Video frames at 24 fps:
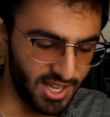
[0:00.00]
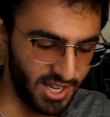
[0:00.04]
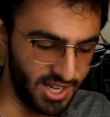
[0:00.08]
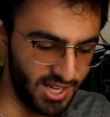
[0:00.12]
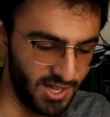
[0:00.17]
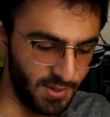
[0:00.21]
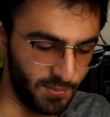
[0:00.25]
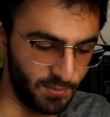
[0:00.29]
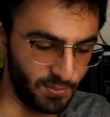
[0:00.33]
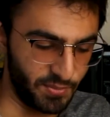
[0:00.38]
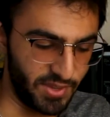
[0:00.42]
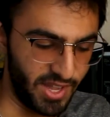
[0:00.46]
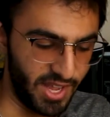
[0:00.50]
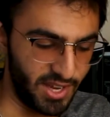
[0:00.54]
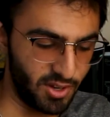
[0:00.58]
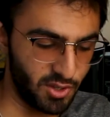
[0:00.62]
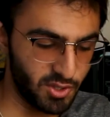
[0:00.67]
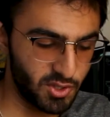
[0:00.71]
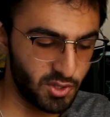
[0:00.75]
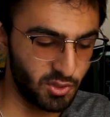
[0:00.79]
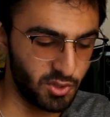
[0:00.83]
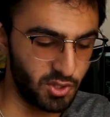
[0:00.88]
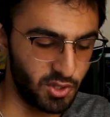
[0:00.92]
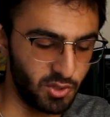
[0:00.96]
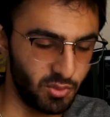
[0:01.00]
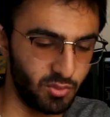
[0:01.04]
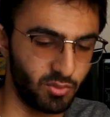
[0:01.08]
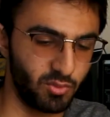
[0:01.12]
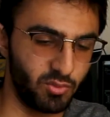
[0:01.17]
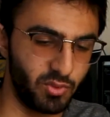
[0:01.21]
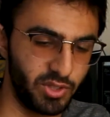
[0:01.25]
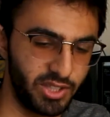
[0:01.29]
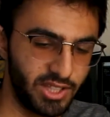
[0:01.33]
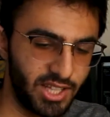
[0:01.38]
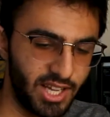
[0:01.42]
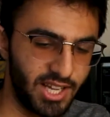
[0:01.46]
and also you
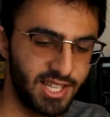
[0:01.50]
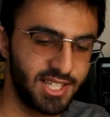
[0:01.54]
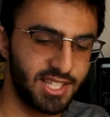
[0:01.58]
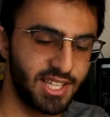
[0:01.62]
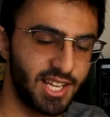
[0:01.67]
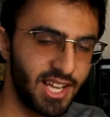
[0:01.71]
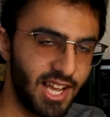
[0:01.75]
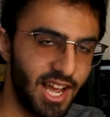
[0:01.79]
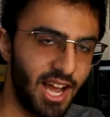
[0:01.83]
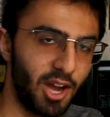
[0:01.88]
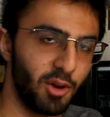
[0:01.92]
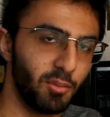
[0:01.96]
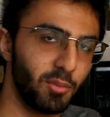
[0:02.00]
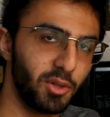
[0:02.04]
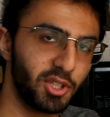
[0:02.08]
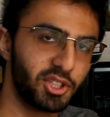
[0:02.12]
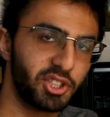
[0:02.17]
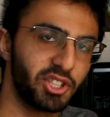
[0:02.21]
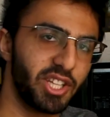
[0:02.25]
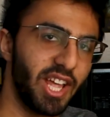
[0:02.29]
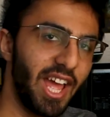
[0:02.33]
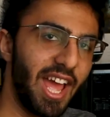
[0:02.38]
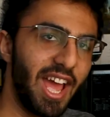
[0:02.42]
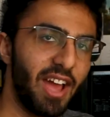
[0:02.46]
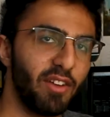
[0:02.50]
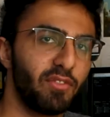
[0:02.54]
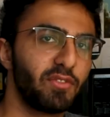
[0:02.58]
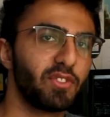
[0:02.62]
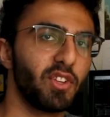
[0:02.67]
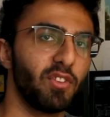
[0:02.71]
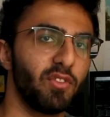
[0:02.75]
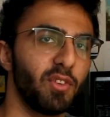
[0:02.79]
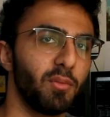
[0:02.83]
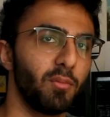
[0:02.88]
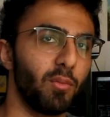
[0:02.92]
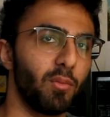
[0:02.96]
realize how much the
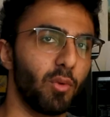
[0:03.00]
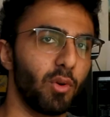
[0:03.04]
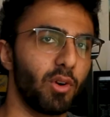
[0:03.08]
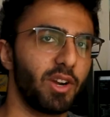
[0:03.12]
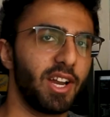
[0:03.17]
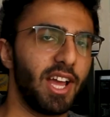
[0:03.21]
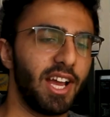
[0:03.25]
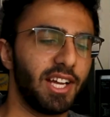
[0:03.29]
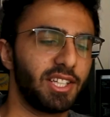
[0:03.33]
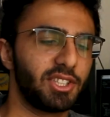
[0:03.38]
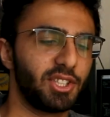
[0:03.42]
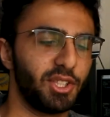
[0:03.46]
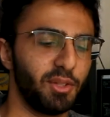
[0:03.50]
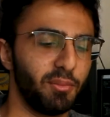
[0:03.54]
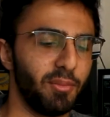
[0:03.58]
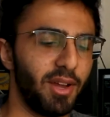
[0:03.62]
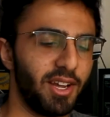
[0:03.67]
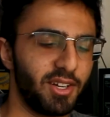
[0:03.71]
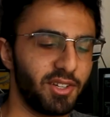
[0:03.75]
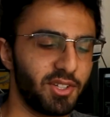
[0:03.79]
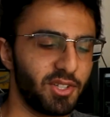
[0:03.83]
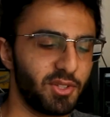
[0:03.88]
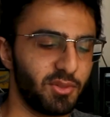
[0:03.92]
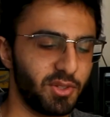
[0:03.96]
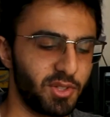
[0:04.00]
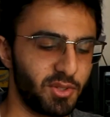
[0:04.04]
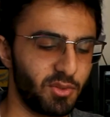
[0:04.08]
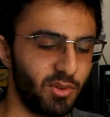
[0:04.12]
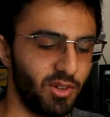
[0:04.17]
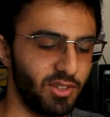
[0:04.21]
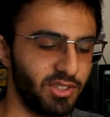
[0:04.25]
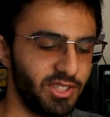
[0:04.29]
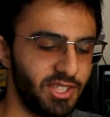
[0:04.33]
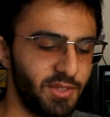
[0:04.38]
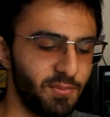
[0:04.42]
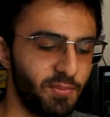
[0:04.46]
heft of a board actually matters to its
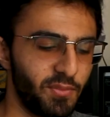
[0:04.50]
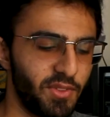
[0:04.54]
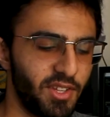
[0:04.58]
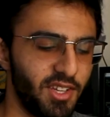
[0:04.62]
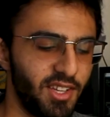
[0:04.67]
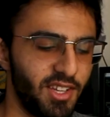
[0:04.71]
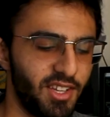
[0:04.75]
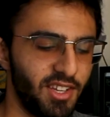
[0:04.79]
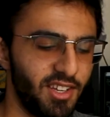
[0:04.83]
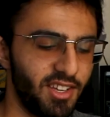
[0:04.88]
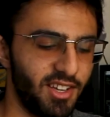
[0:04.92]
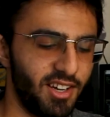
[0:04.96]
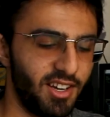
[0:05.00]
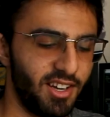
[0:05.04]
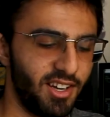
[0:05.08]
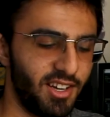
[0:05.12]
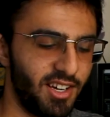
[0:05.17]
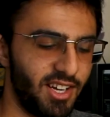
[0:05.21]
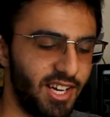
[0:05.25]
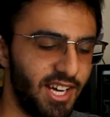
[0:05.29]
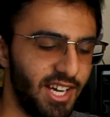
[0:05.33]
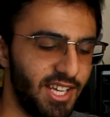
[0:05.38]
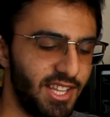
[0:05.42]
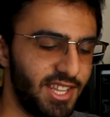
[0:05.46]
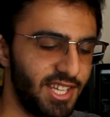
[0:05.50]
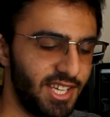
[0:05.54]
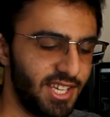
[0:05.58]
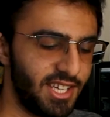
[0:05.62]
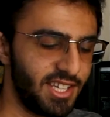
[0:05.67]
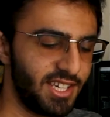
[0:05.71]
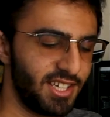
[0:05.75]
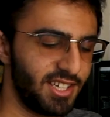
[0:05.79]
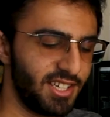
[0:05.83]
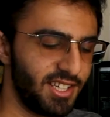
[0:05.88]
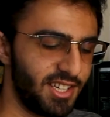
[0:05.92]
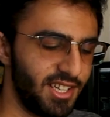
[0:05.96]
quality, I think